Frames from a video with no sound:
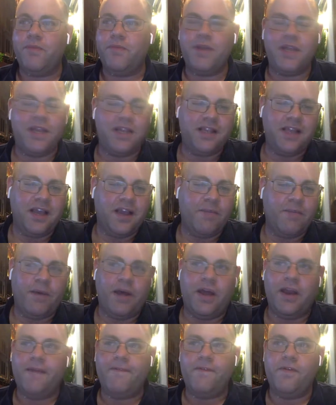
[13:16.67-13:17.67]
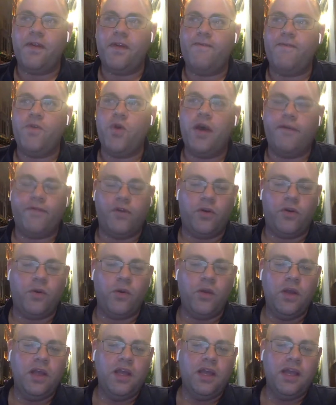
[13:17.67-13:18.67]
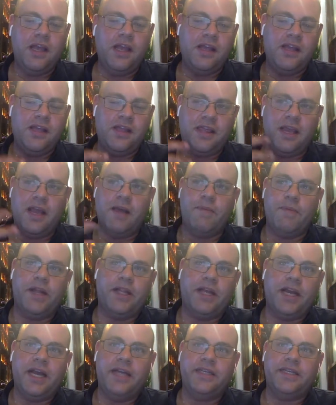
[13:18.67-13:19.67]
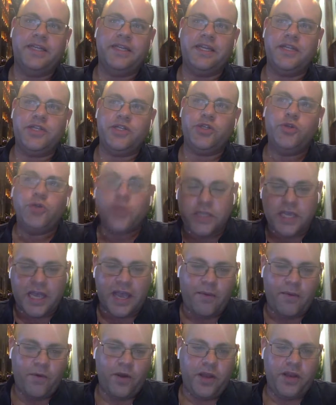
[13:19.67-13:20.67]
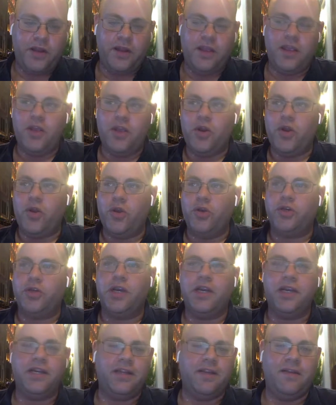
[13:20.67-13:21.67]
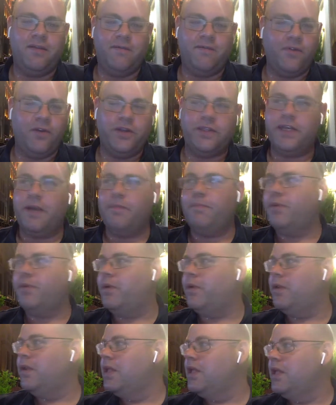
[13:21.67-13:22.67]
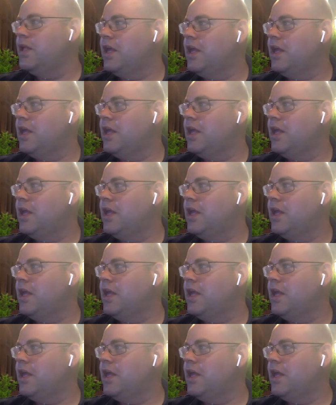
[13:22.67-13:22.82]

I mean, think about if you ever think about the kinds of things you say when you're trying to, for example,